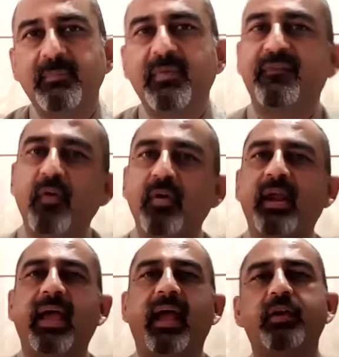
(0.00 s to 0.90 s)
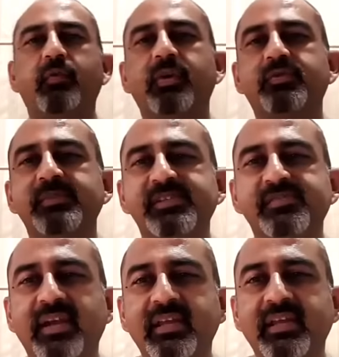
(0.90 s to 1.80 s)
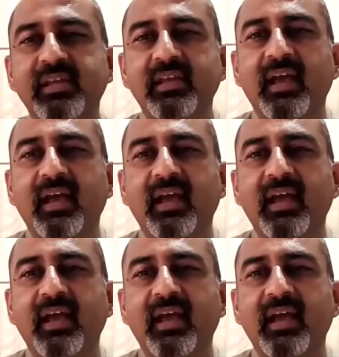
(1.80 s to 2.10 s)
Before I hand over to Mrs. Reddy,